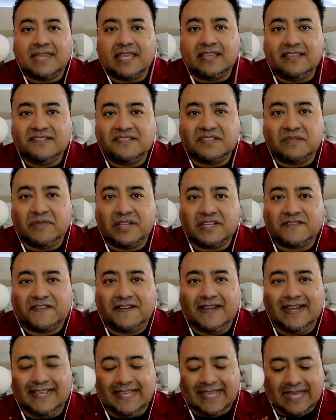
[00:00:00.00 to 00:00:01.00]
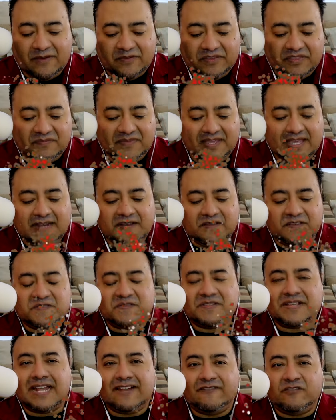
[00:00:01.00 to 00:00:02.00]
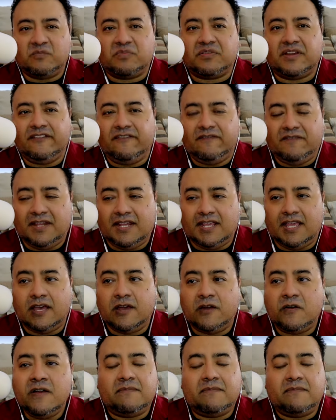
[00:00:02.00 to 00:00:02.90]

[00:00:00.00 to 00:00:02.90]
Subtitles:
Thank you so much for hanging out with me. I know this is kind of a brief video.